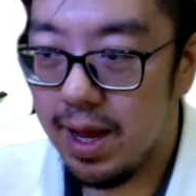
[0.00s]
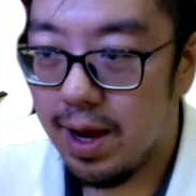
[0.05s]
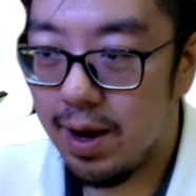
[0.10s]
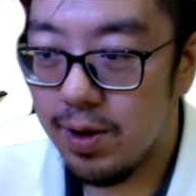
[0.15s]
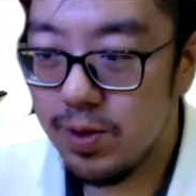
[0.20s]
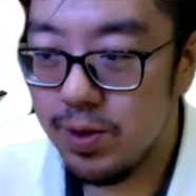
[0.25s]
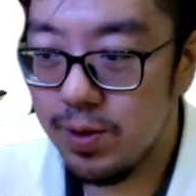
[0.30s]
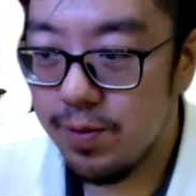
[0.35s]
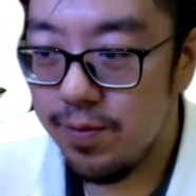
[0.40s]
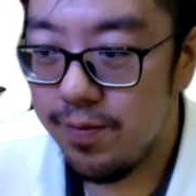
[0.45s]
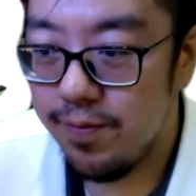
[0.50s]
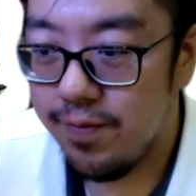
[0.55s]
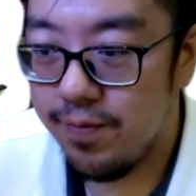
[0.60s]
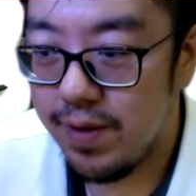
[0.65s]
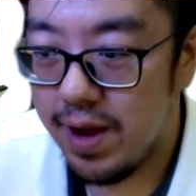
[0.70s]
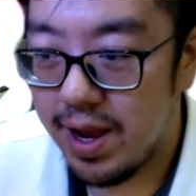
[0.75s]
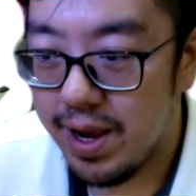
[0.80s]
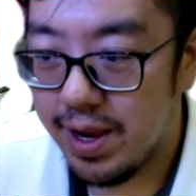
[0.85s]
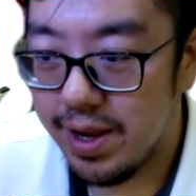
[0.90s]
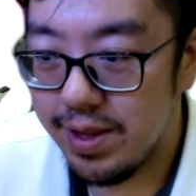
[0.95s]
how do you
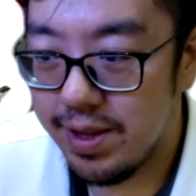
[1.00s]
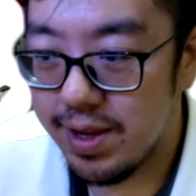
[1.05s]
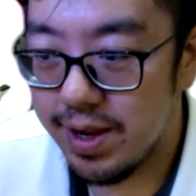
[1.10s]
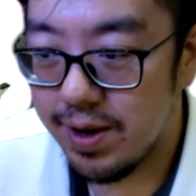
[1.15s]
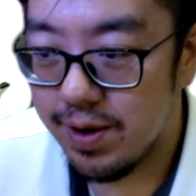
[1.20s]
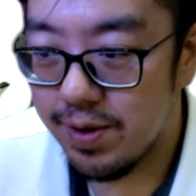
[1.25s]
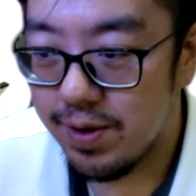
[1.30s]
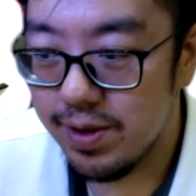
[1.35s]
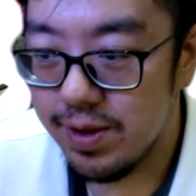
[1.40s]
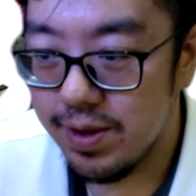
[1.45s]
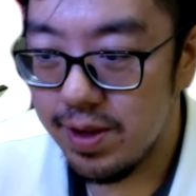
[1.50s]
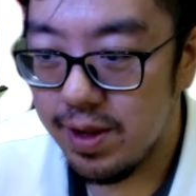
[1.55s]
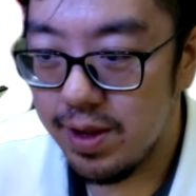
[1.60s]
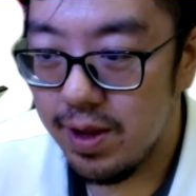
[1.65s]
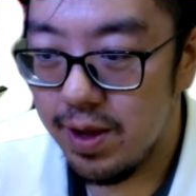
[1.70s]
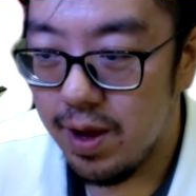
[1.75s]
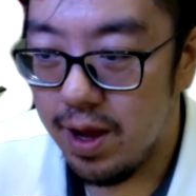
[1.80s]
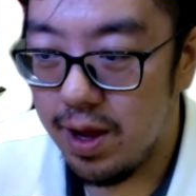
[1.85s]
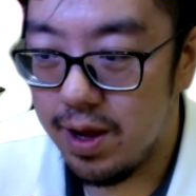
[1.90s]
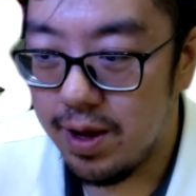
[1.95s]
find out
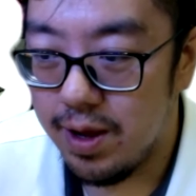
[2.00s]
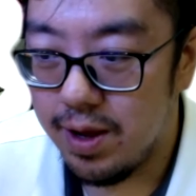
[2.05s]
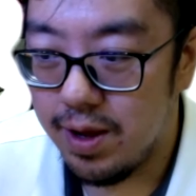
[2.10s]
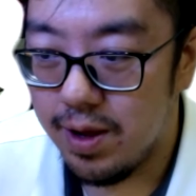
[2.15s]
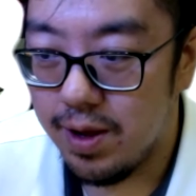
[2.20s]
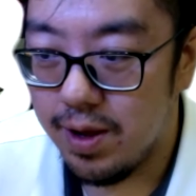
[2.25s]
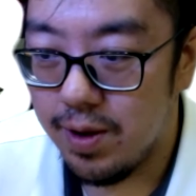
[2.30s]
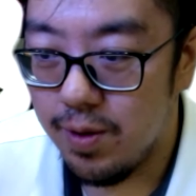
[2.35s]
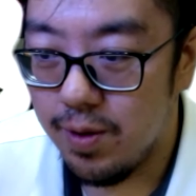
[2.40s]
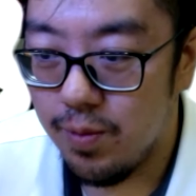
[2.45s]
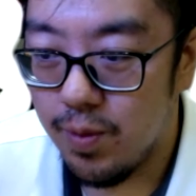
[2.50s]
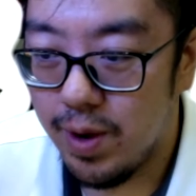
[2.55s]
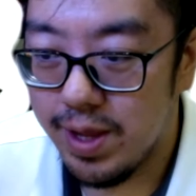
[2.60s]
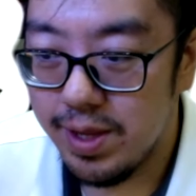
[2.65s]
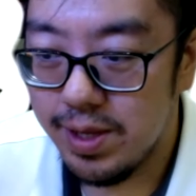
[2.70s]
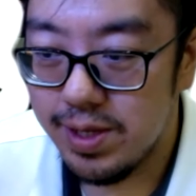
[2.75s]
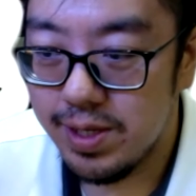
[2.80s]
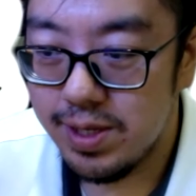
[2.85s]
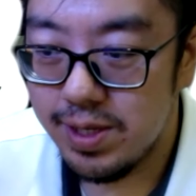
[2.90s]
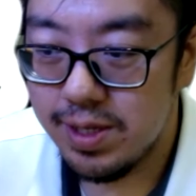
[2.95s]
uh, what
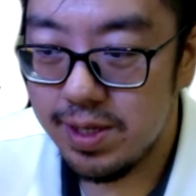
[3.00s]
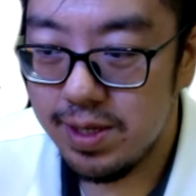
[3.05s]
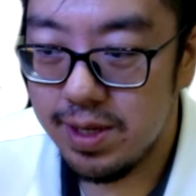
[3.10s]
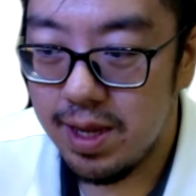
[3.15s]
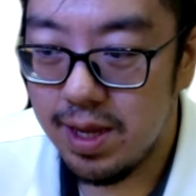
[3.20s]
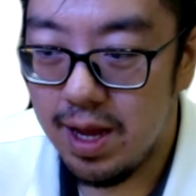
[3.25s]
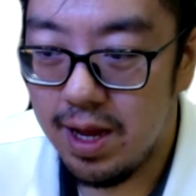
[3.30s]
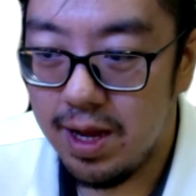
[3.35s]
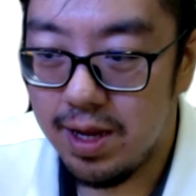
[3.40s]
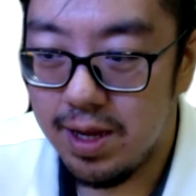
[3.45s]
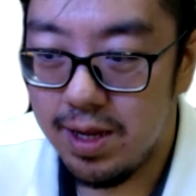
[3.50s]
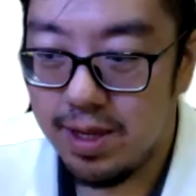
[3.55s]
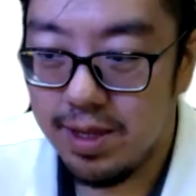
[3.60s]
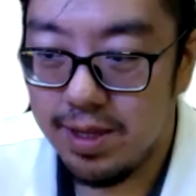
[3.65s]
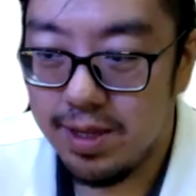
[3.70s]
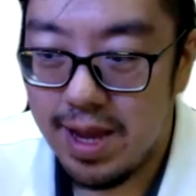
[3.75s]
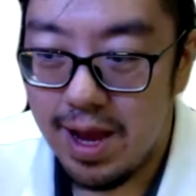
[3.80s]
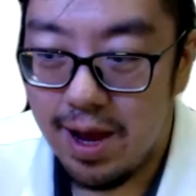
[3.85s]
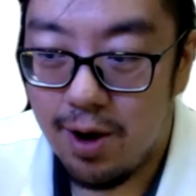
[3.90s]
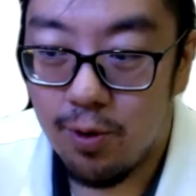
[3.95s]
is
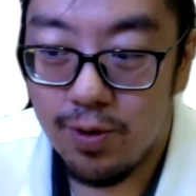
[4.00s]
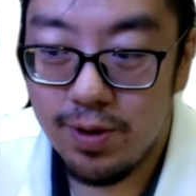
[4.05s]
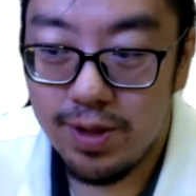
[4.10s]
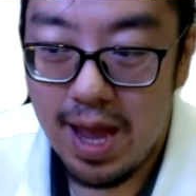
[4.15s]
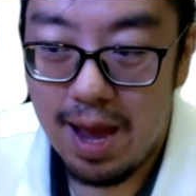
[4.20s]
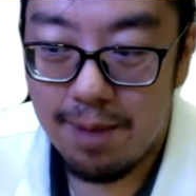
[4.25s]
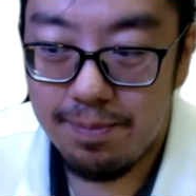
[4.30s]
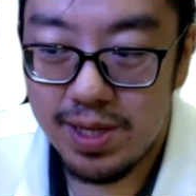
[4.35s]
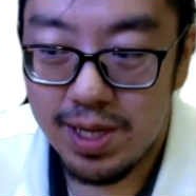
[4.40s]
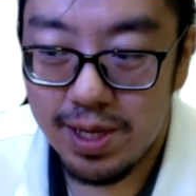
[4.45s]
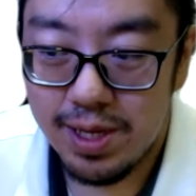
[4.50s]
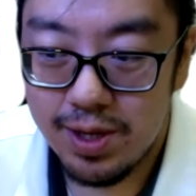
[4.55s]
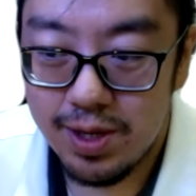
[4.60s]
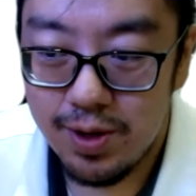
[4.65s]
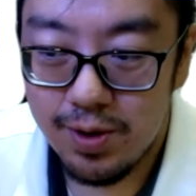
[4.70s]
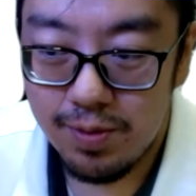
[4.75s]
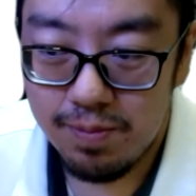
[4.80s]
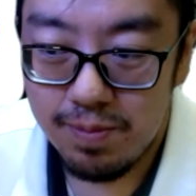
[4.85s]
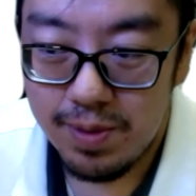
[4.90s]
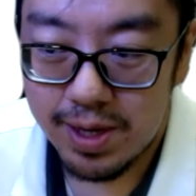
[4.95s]
uh, their own aptitude?